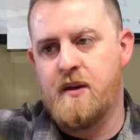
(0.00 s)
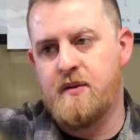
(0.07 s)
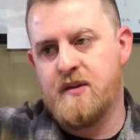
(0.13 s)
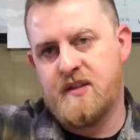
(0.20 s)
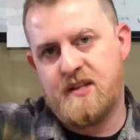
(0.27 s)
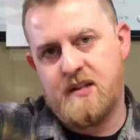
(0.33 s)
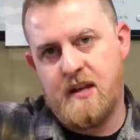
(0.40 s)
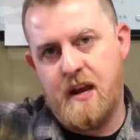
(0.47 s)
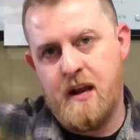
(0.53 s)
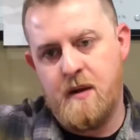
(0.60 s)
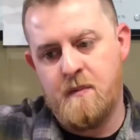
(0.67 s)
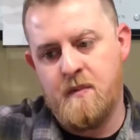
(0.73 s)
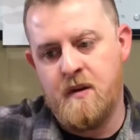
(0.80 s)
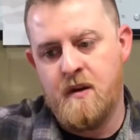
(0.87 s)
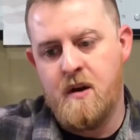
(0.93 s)
are the
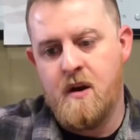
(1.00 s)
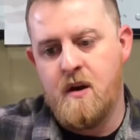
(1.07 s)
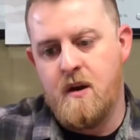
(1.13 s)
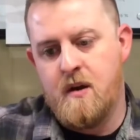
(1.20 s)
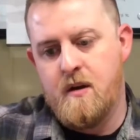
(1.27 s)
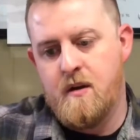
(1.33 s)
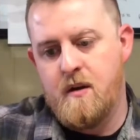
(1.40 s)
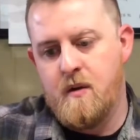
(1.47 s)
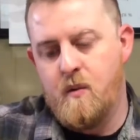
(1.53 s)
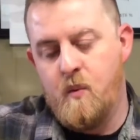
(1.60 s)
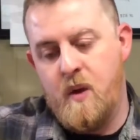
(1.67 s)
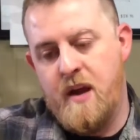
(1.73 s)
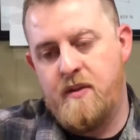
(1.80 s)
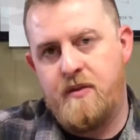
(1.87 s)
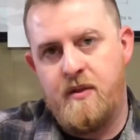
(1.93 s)
same
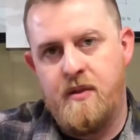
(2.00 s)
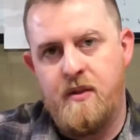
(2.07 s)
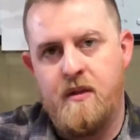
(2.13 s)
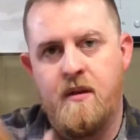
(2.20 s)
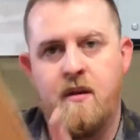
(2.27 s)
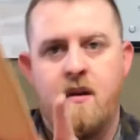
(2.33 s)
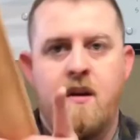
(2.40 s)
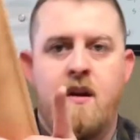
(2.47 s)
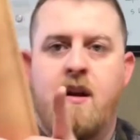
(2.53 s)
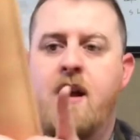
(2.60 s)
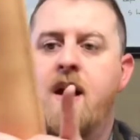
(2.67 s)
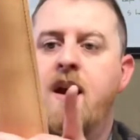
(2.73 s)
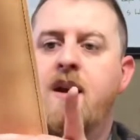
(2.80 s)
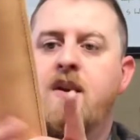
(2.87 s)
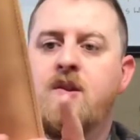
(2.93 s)
width
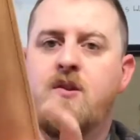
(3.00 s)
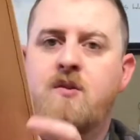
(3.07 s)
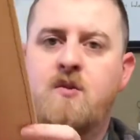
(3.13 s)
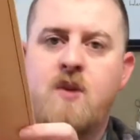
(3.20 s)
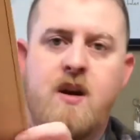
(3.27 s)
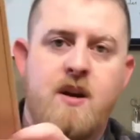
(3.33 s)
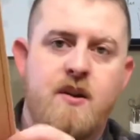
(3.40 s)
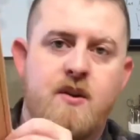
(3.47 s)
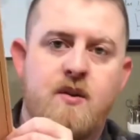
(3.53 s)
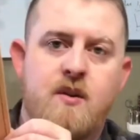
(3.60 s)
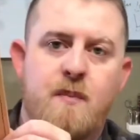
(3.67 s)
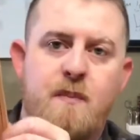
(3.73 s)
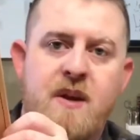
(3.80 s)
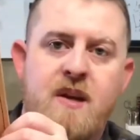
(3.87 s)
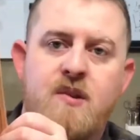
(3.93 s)
and trying to do the
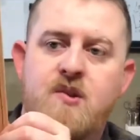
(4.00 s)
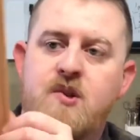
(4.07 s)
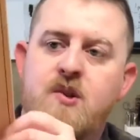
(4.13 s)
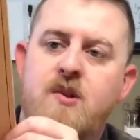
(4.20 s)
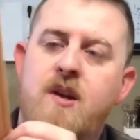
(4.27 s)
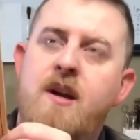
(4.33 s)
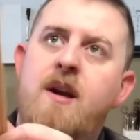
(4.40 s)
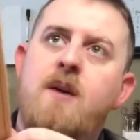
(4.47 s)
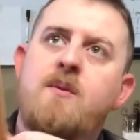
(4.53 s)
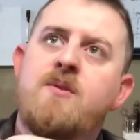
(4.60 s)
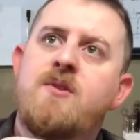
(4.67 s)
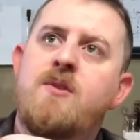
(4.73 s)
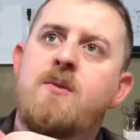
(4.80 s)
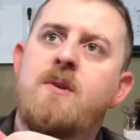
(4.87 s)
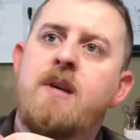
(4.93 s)
pinch like I
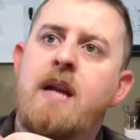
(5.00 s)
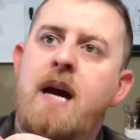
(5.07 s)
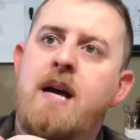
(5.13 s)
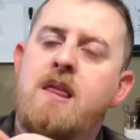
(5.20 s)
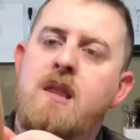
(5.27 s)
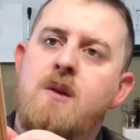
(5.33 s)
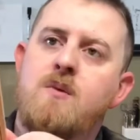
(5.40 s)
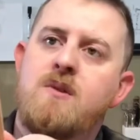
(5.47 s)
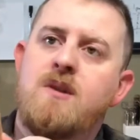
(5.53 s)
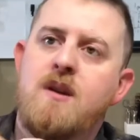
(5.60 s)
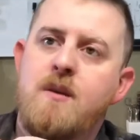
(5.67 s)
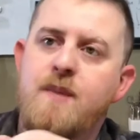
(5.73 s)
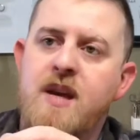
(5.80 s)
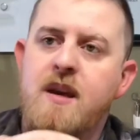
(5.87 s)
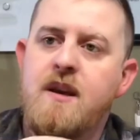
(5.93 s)
was doing, I think what's
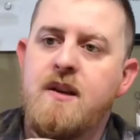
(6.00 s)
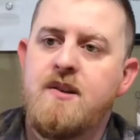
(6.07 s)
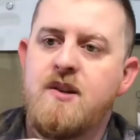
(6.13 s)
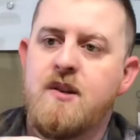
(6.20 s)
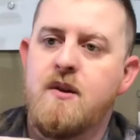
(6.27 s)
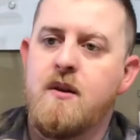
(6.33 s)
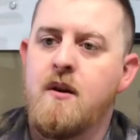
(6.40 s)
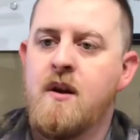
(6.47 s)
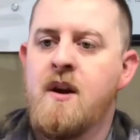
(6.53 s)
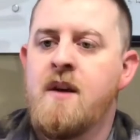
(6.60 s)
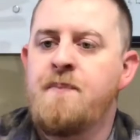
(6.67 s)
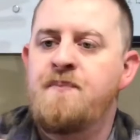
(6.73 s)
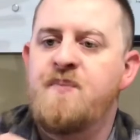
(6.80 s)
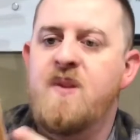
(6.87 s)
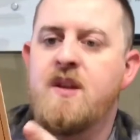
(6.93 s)
gonna be easier
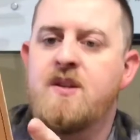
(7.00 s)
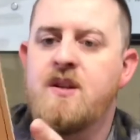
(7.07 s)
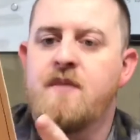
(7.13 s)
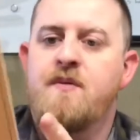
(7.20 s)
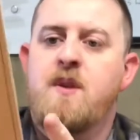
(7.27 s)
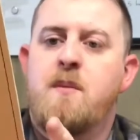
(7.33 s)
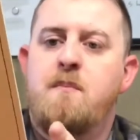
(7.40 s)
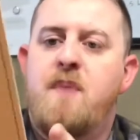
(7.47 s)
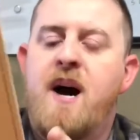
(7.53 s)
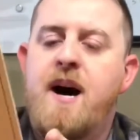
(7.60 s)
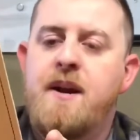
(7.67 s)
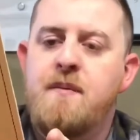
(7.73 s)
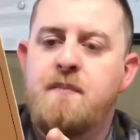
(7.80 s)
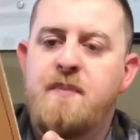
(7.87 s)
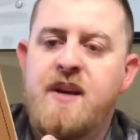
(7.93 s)
is if the
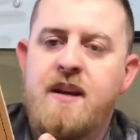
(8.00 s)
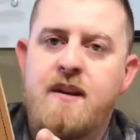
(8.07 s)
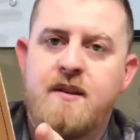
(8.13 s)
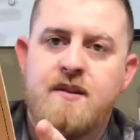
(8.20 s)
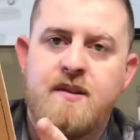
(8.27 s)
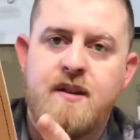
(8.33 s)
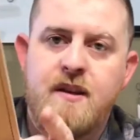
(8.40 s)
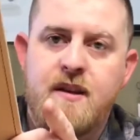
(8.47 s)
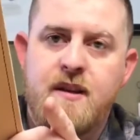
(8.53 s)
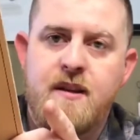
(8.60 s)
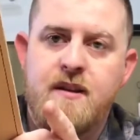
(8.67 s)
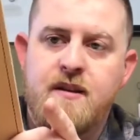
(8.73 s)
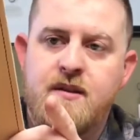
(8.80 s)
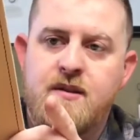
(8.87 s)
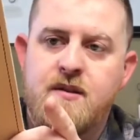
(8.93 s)
bottom piece
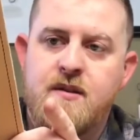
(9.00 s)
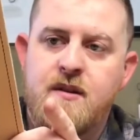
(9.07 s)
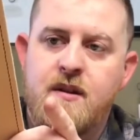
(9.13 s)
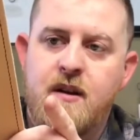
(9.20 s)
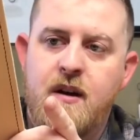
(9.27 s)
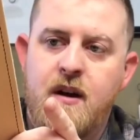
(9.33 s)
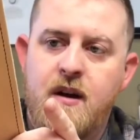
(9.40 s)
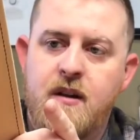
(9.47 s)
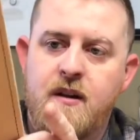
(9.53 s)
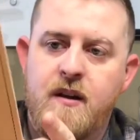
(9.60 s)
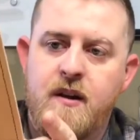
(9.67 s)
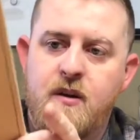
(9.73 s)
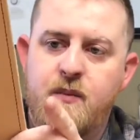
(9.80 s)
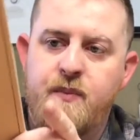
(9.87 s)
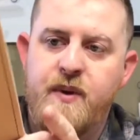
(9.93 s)
is a
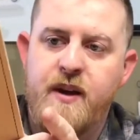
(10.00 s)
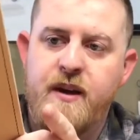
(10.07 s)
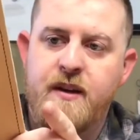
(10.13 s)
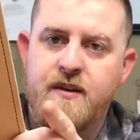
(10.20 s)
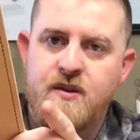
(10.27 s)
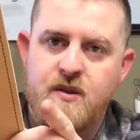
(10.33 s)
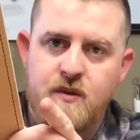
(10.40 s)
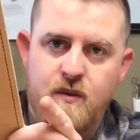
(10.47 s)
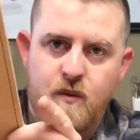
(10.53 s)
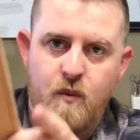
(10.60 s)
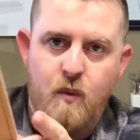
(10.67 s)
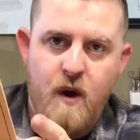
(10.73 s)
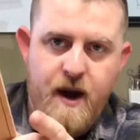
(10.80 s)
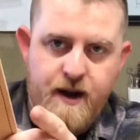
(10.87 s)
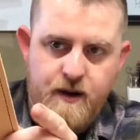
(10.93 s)
little bit
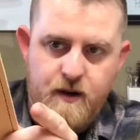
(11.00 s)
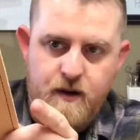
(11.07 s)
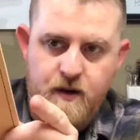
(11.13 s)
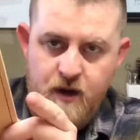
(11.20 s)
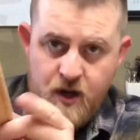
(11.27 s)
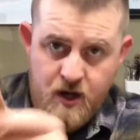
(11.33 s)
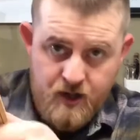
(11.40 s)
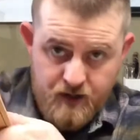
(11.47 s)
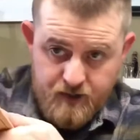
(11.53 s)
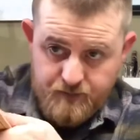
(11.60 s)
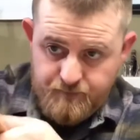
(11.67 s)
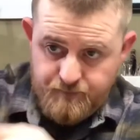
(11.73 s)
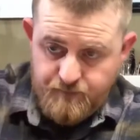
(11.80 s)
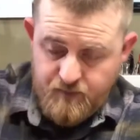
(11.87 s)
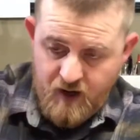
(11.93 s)
wider,
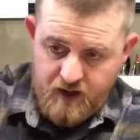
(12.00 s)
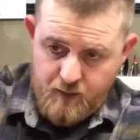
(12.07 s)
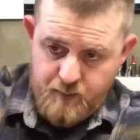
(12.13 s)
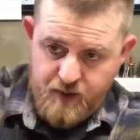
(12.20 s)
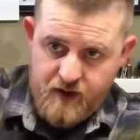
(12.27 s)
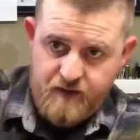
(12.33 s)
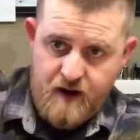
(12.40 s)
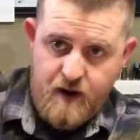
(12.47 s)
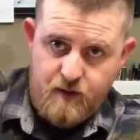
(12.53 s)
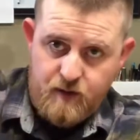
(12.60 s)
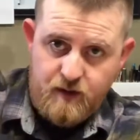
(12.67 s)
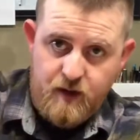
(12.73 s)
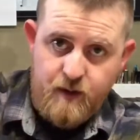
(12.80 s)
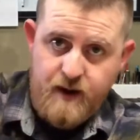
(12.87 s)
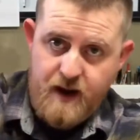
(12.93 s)
I can put it down,
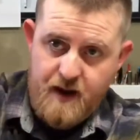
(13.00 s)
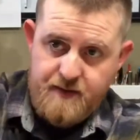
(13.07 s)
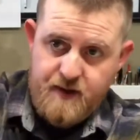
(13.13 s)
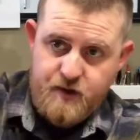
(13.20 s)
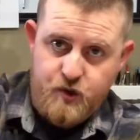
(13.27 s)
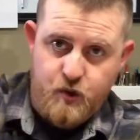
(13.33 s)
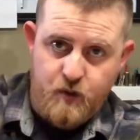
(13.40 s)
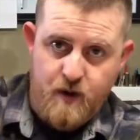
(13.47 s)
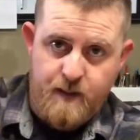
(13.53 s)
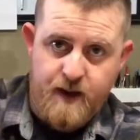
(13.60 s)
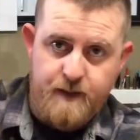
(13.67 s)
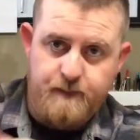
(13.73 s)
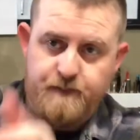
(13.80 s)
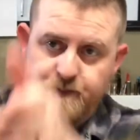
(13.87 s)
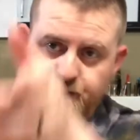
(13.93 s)
glue it, and then trim it